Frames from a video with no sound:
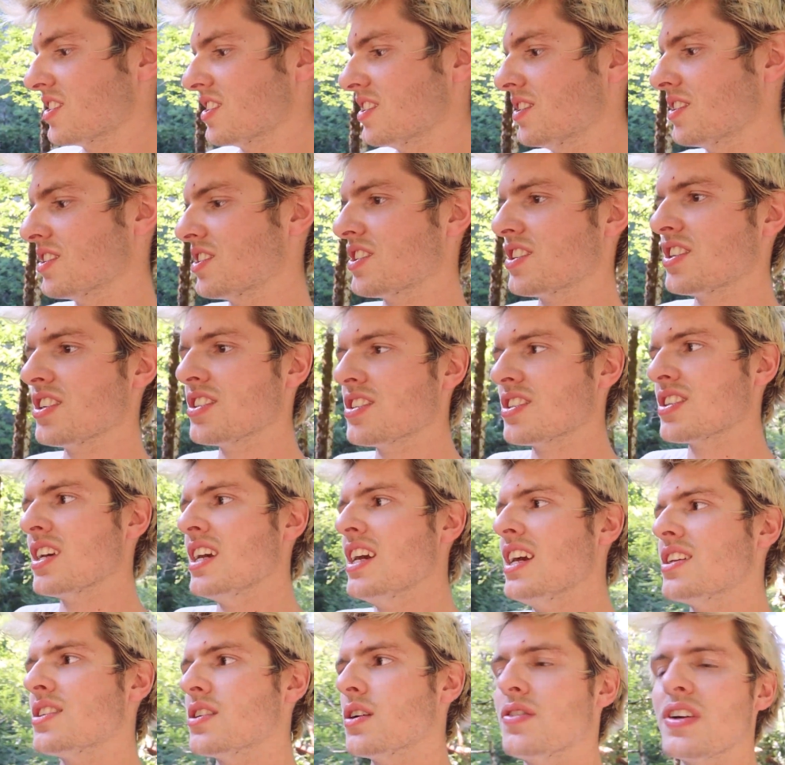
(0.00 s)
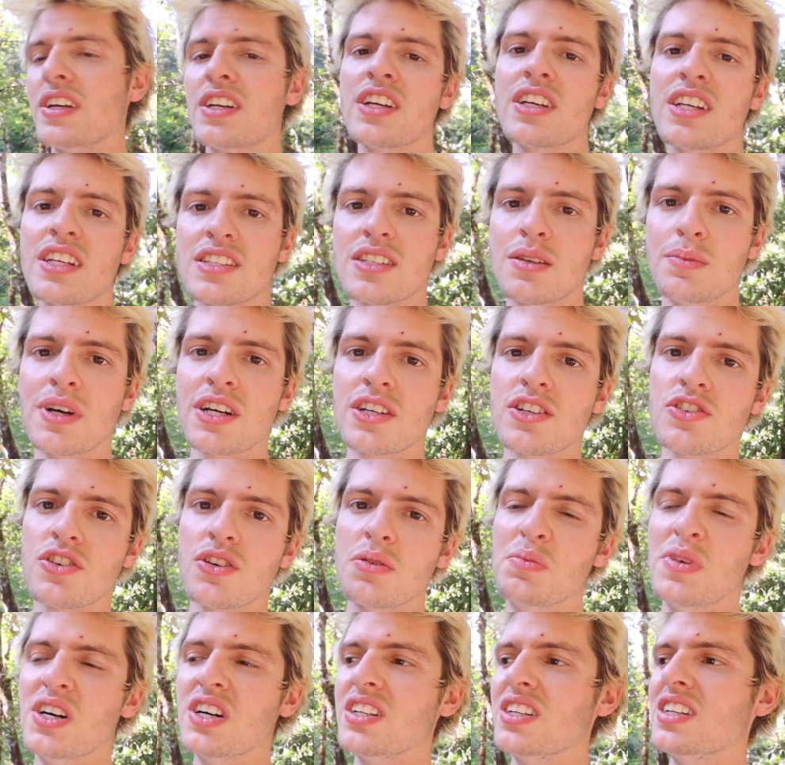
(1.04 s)
you know. It's just so they could get some extra
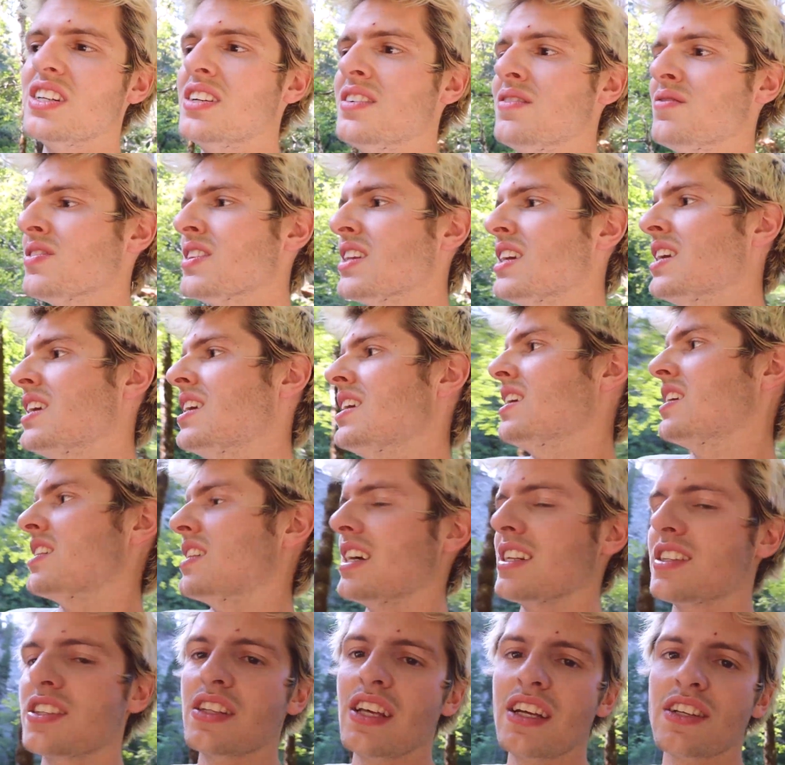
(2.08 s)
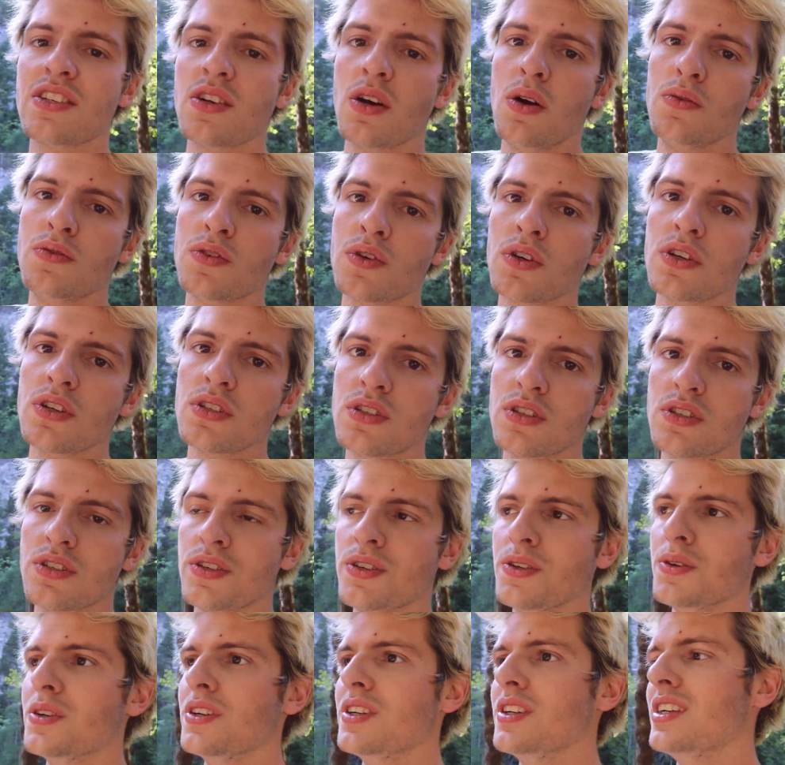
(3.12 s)
money. That's all there is
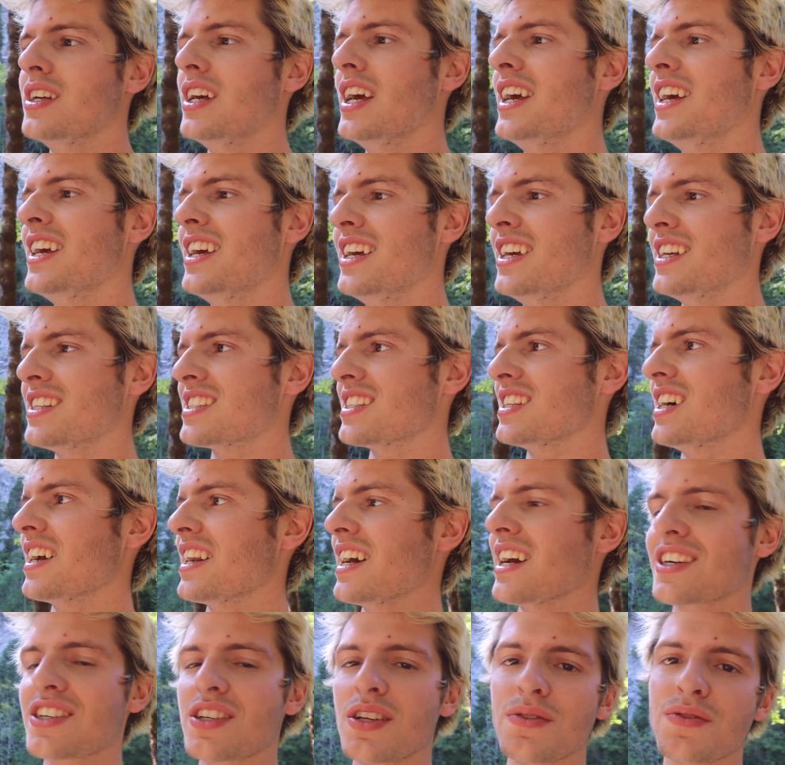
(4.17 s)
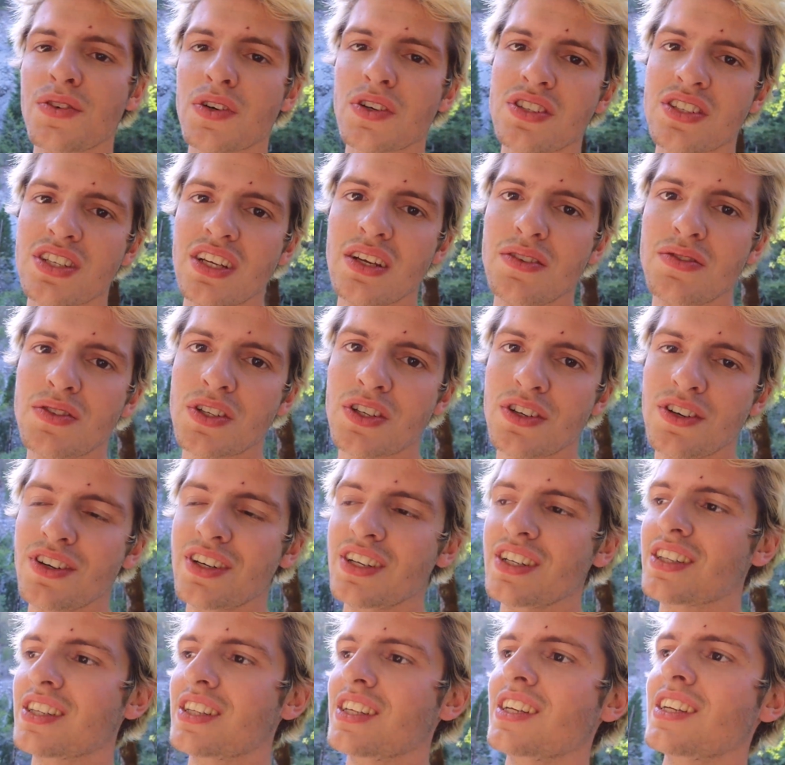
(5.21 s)
to it. It's not actually for safety or
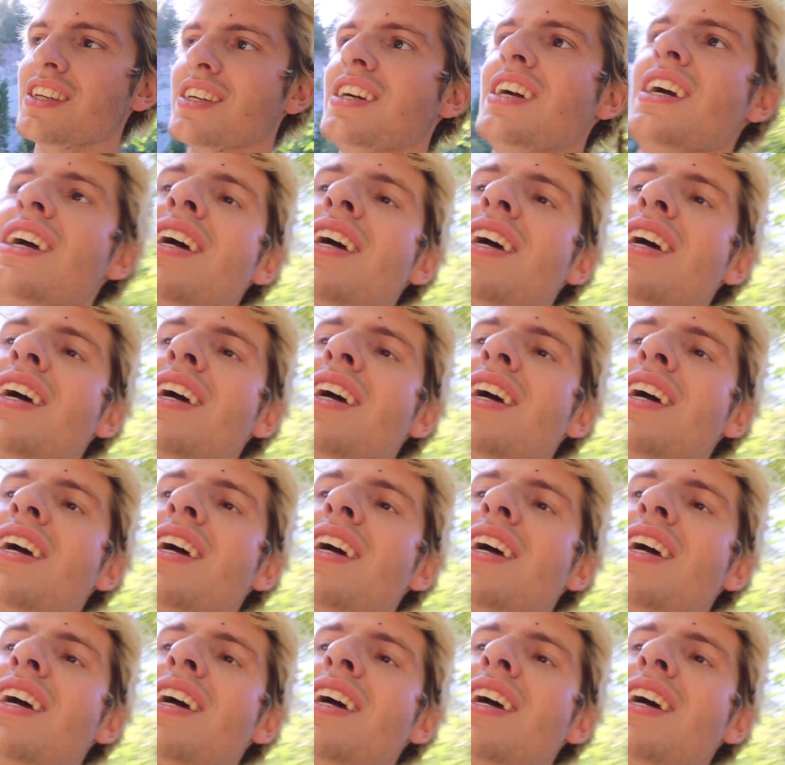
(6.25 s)
anything.